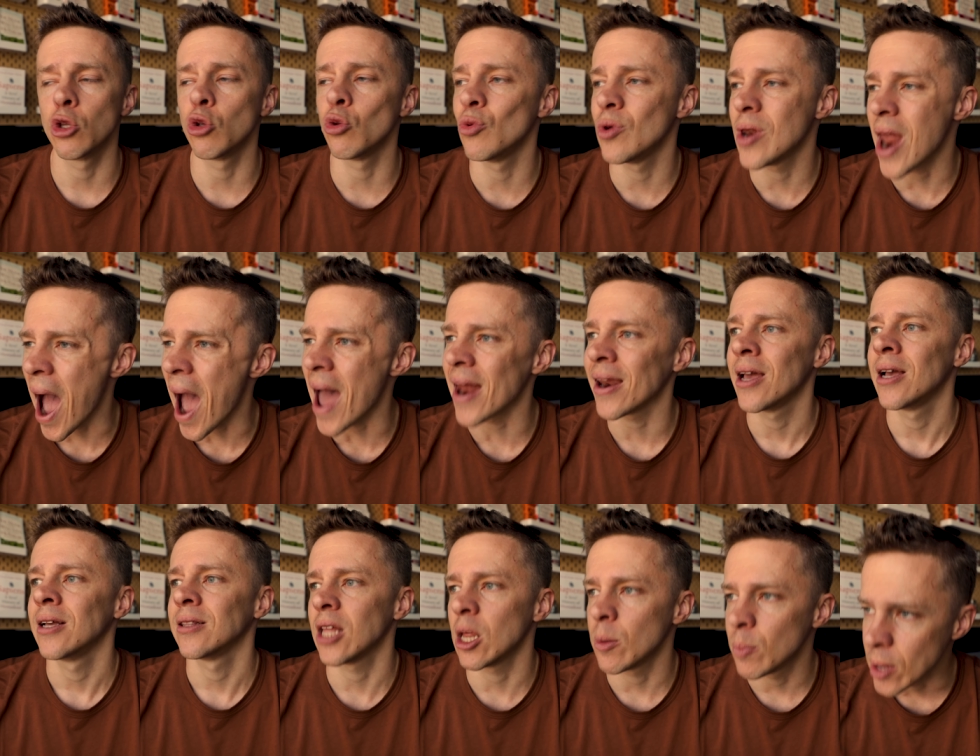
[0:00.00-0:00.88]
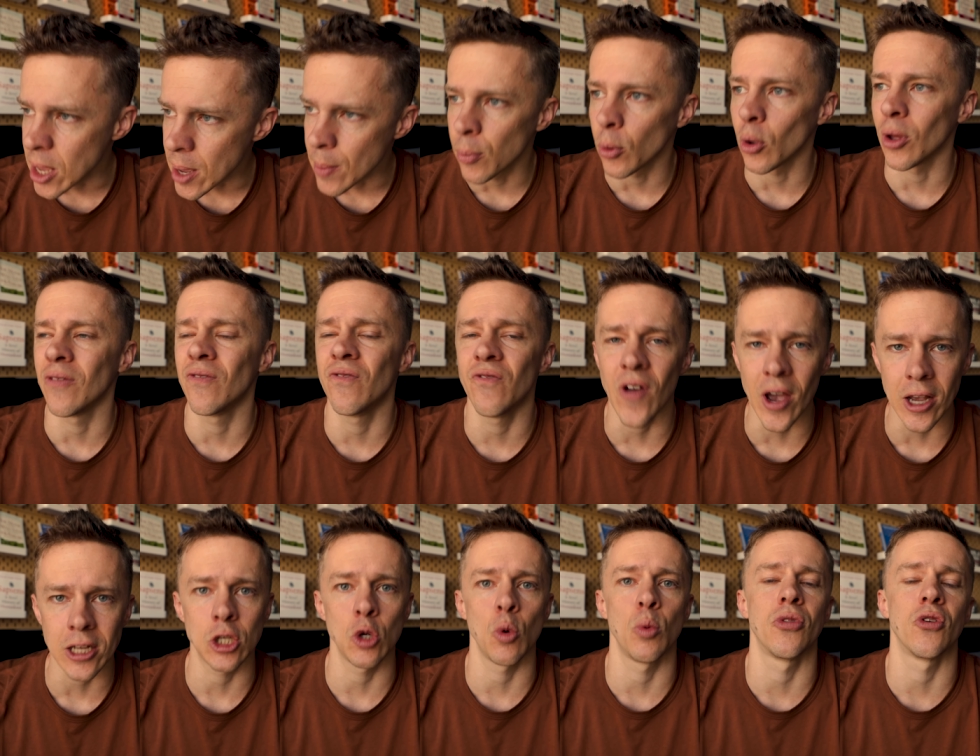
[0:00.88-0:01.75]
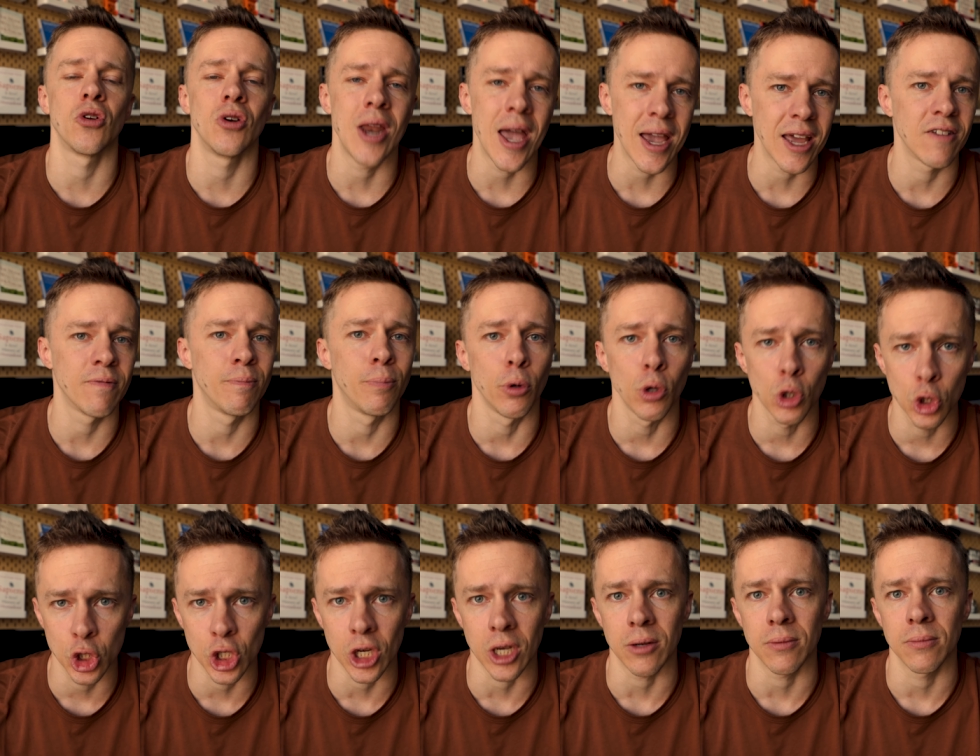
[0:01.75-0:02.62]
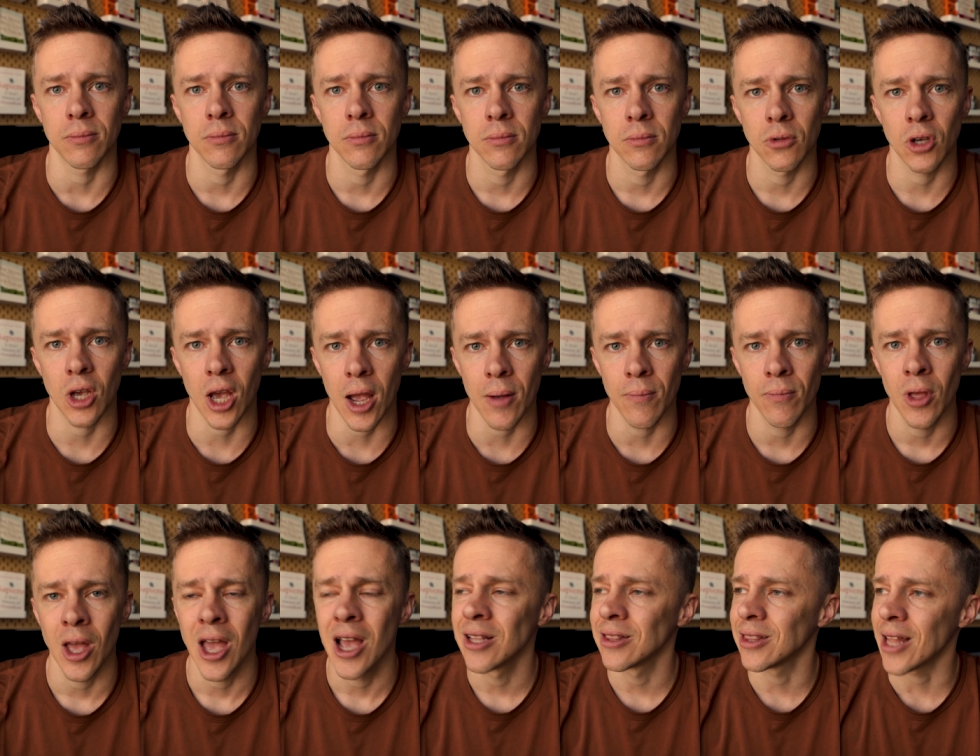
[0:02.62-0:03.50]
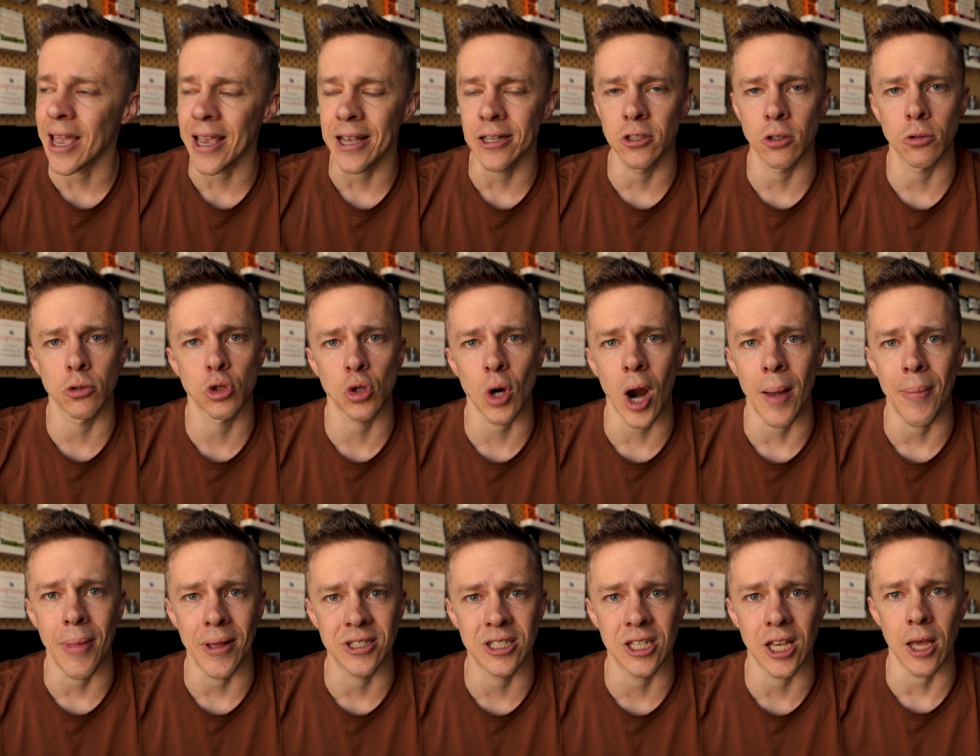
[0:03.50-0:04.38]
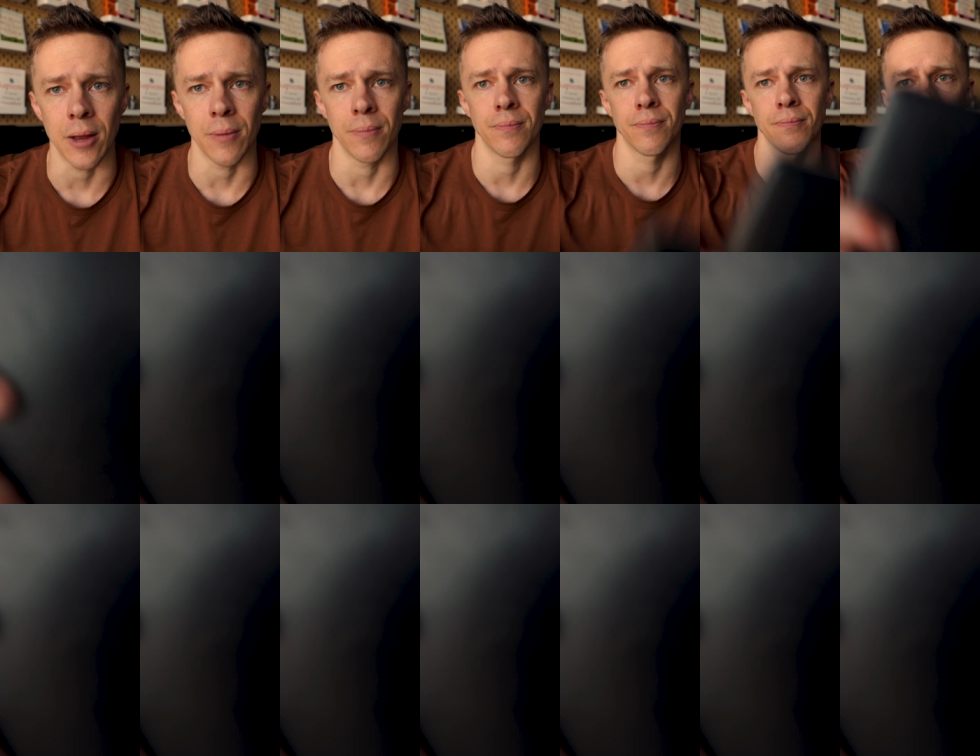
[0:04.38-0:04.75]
Do not let people infect you with their negative bullshit. Okay? Like and subscribe. That's it.